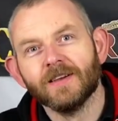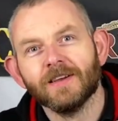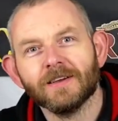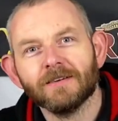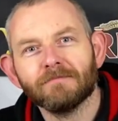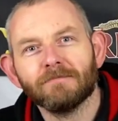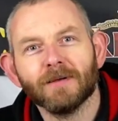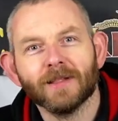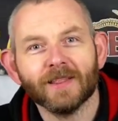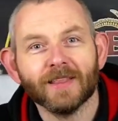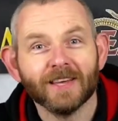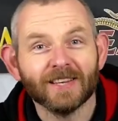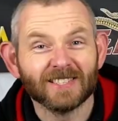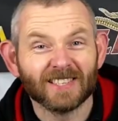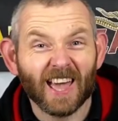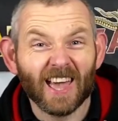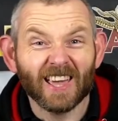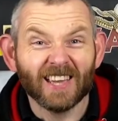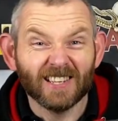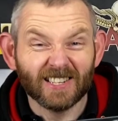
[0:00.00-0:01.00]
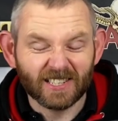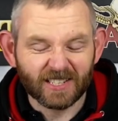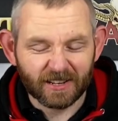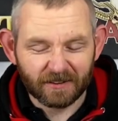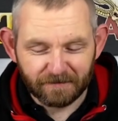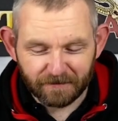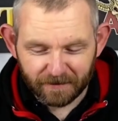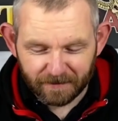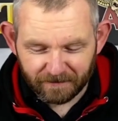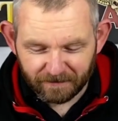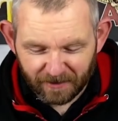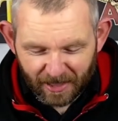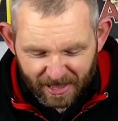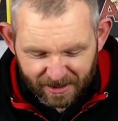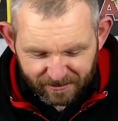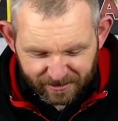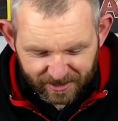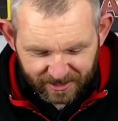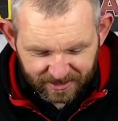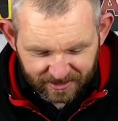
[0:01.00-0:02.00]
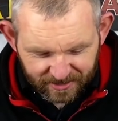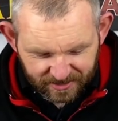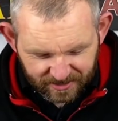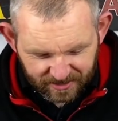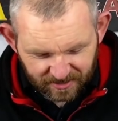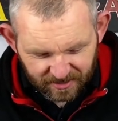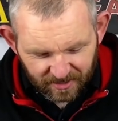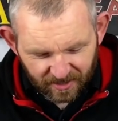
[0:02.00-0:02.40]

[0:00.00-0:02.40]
Build it as 8 different variants